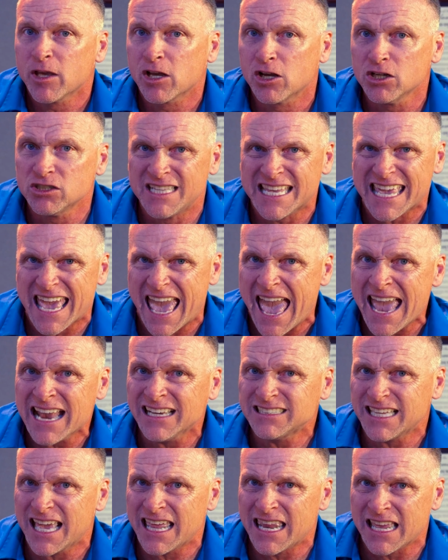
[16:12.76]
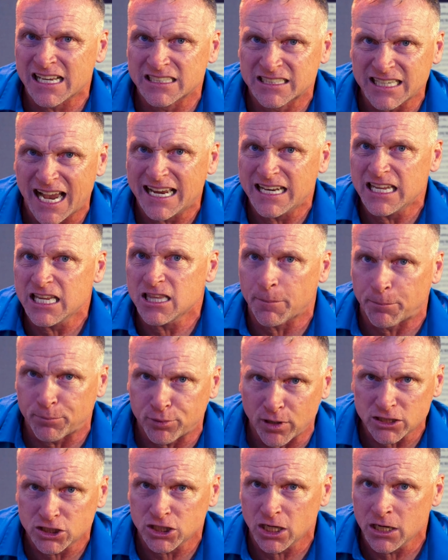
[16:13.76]
because the angst and anxiety,
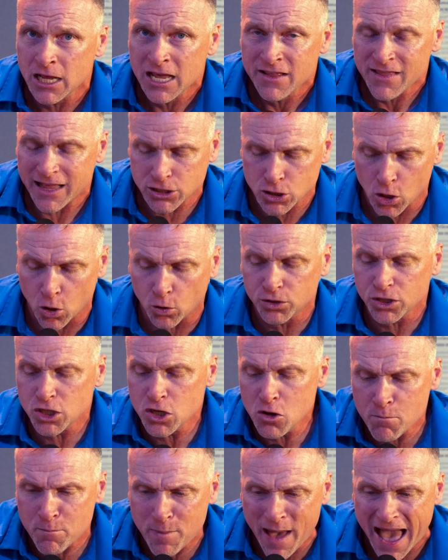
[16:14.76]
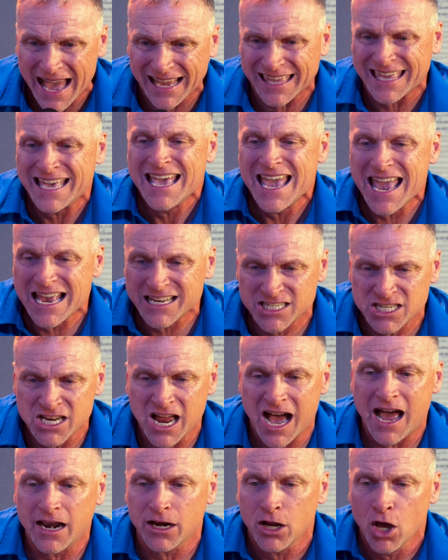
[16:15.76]
depression that's holding you back is
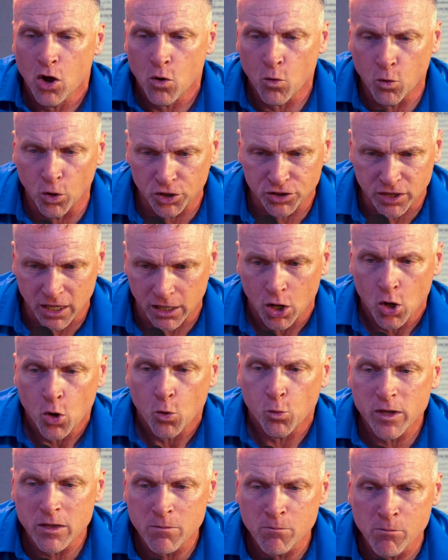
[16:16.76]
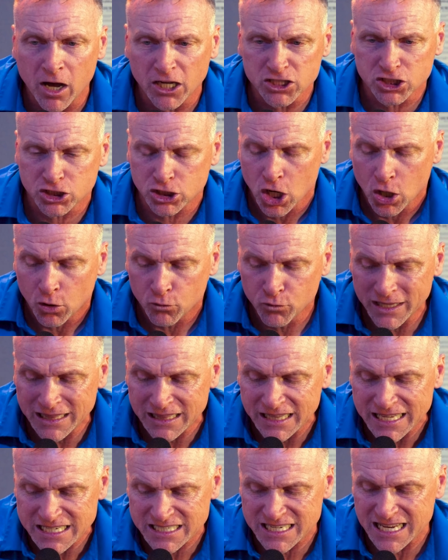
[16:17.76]
not worth it. We must
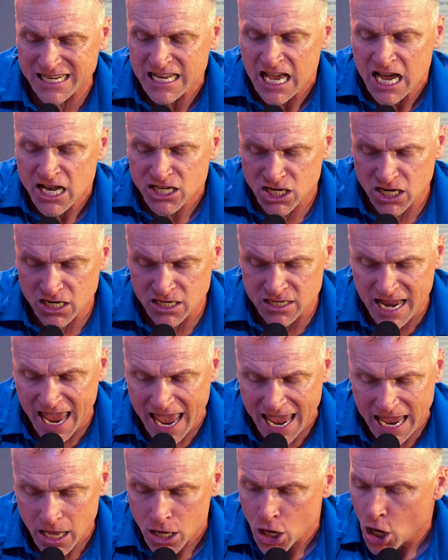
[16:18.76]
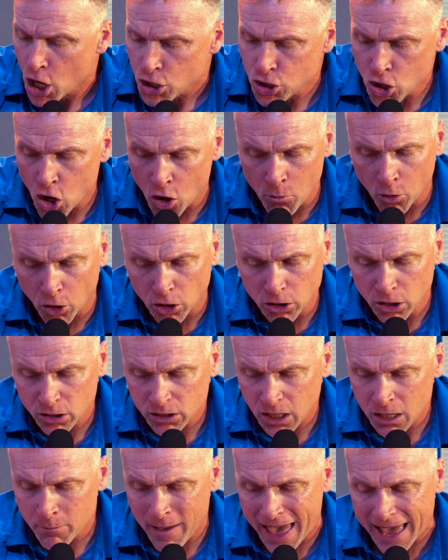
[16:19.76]
release it today. No more
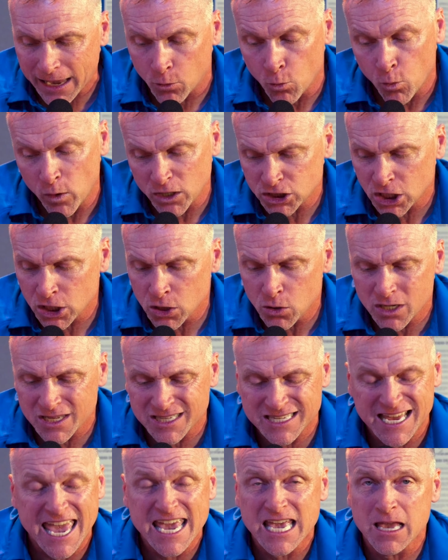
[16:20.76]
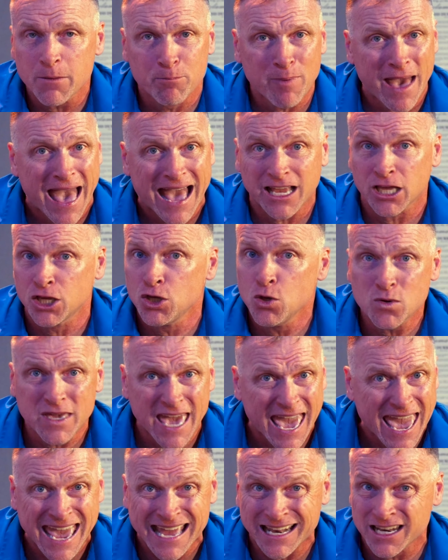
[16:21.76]
looking back, wishing you could take it back. You
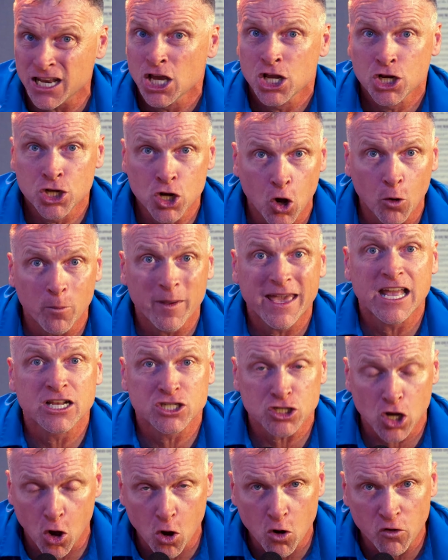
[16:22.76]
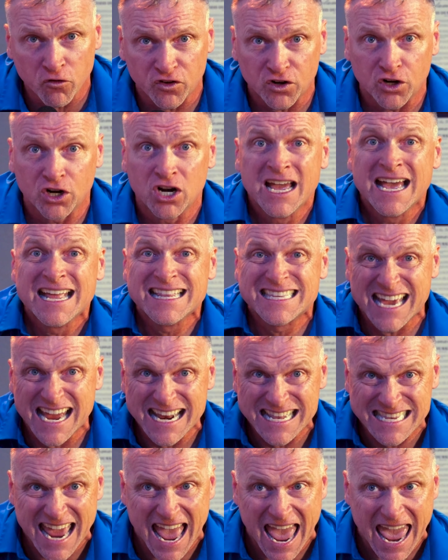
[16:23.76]
can't. Nope, it's over
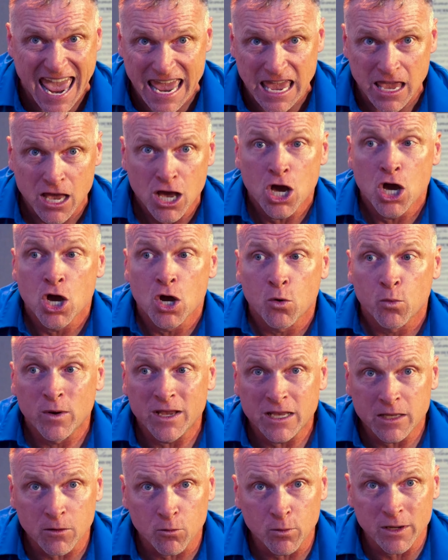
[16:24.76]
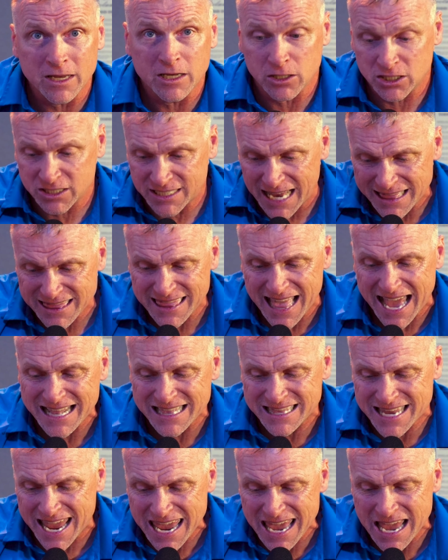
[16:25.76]
today. We we set
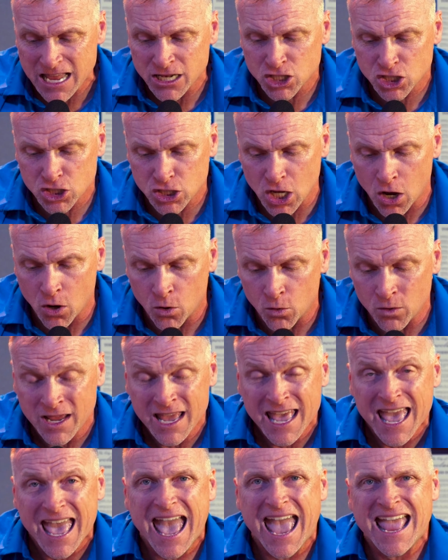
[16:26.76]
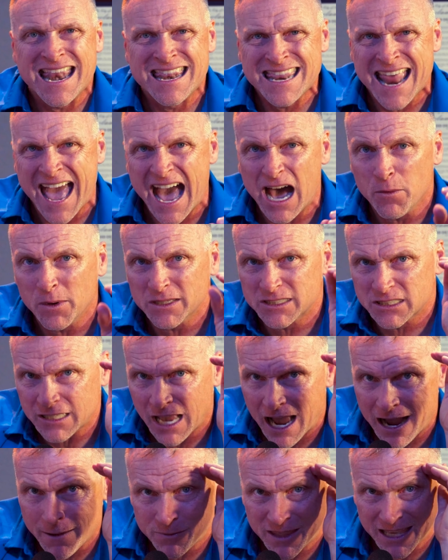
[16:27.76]
that date in stone and now it's
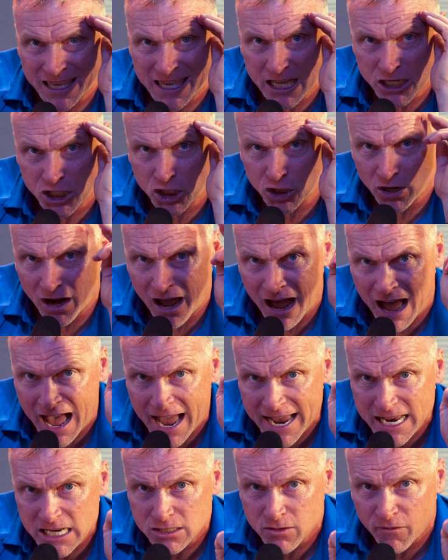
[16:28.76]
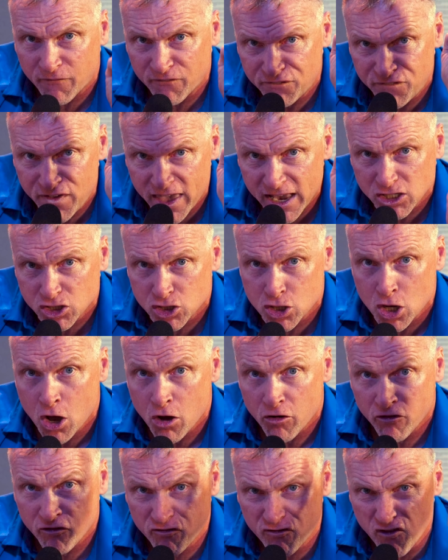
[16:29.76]
time to get your eyes fixed
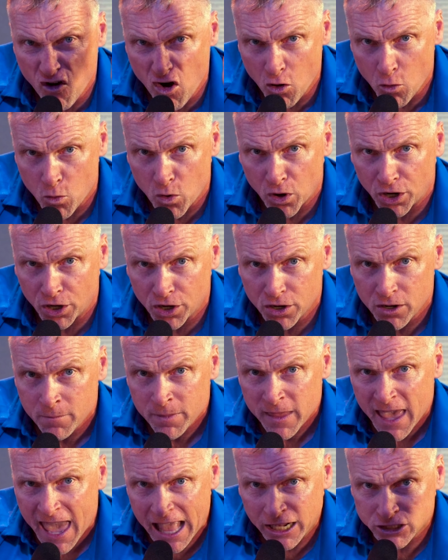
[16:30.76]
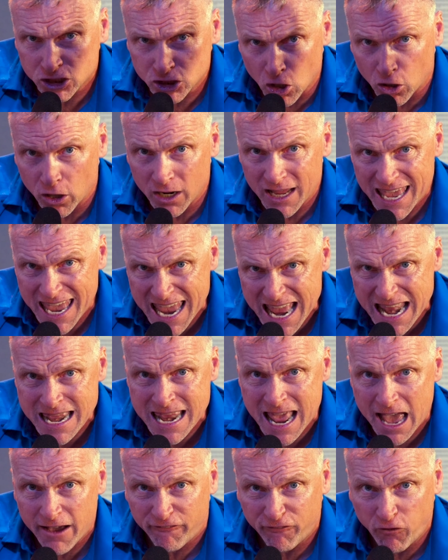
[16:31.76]
forward and start
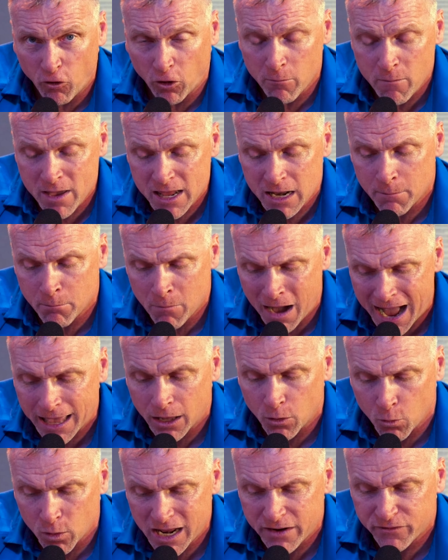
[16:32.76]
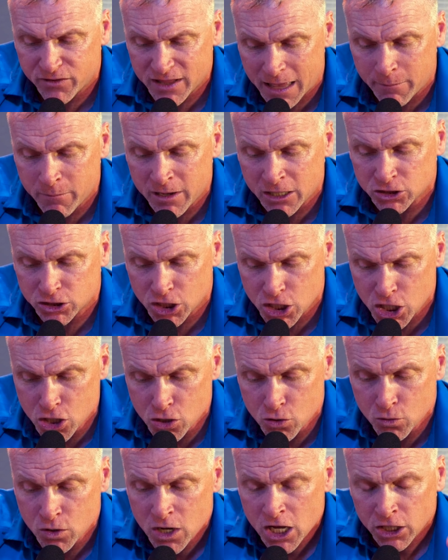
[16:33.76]
hitting that 4-minute mile, whatever that means to
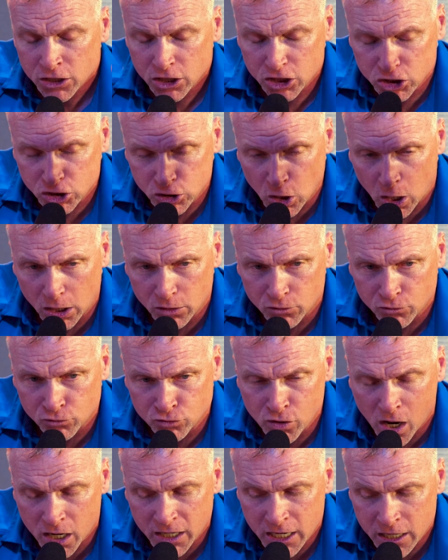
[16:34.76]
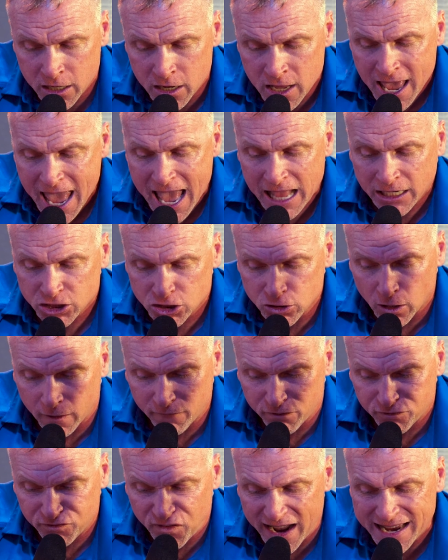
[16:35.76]
you, to start running and
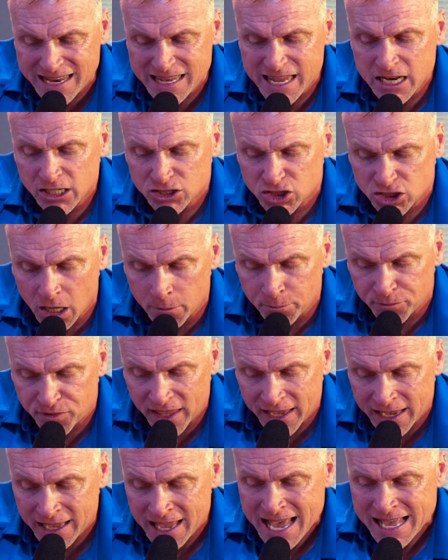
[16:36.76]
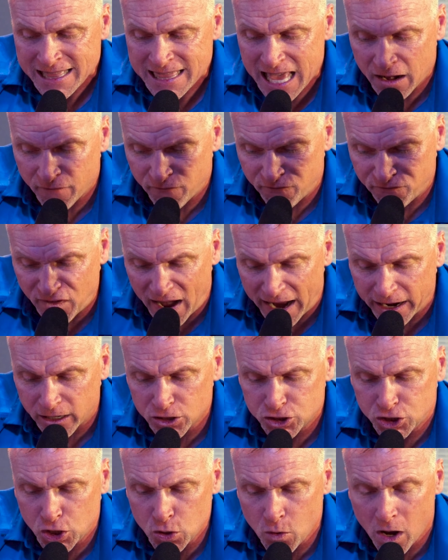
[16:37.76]
start finding something that
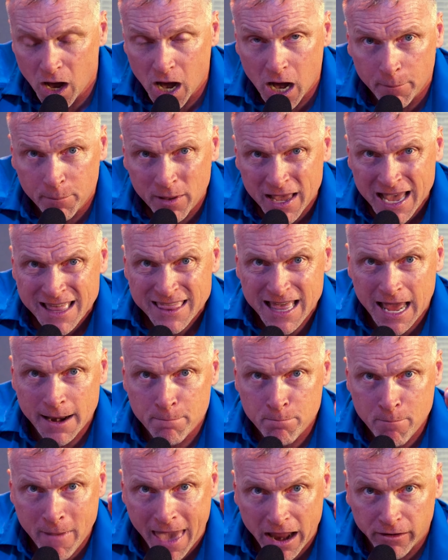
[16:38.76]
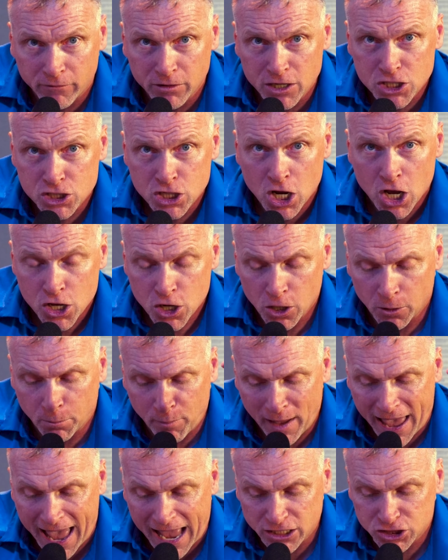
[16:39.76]
fires you up, that marries your
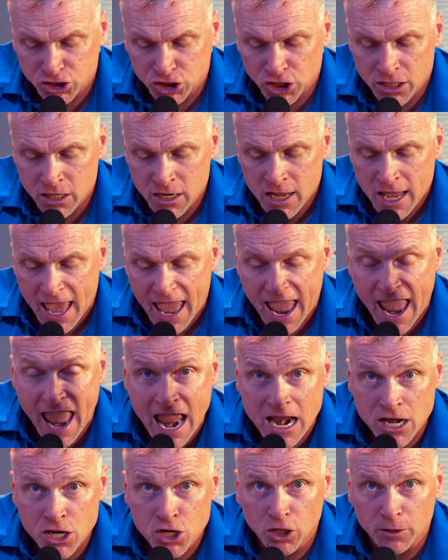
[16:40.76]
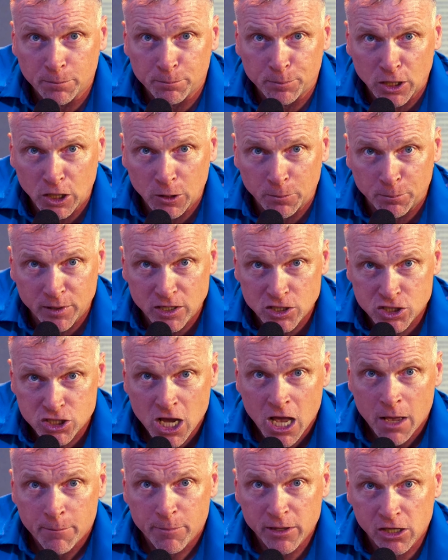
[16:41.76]
passion and your purpose
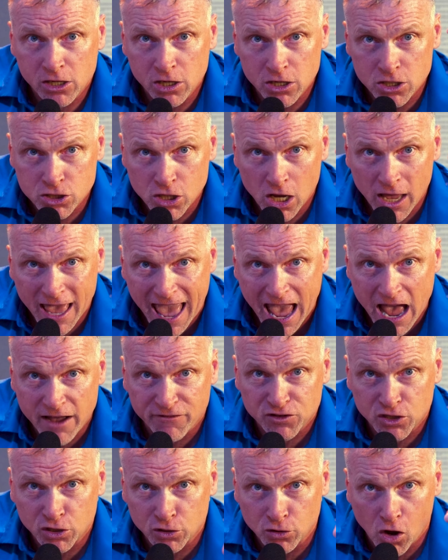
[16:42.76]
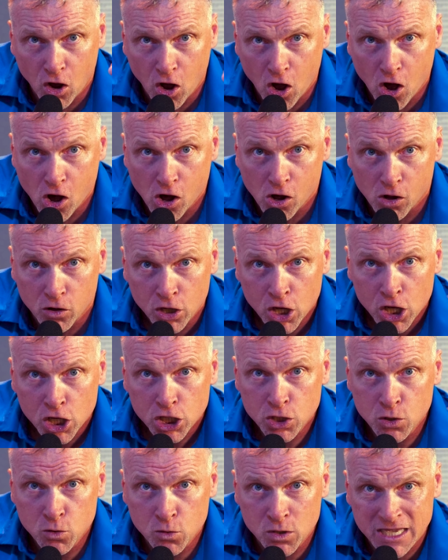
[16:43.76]
because after all,
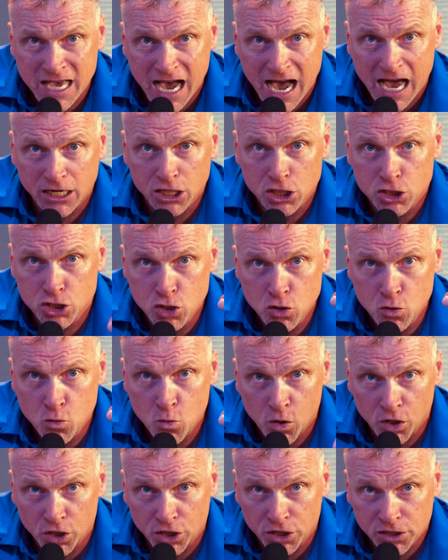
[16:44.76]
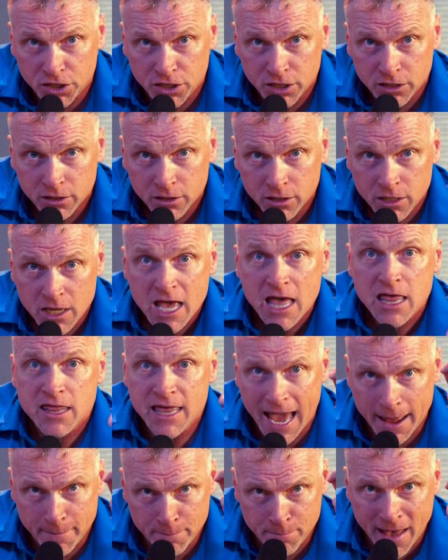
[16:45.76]
you got to do work
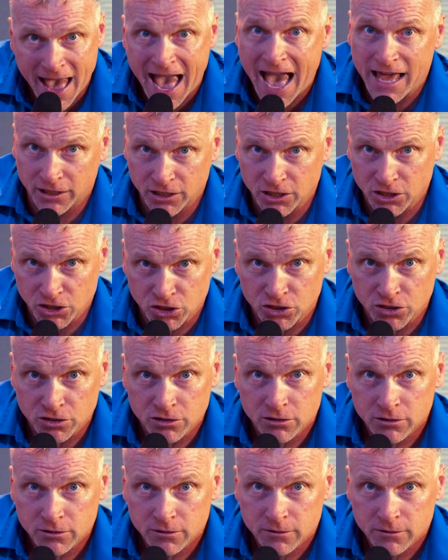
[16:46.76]
that matters.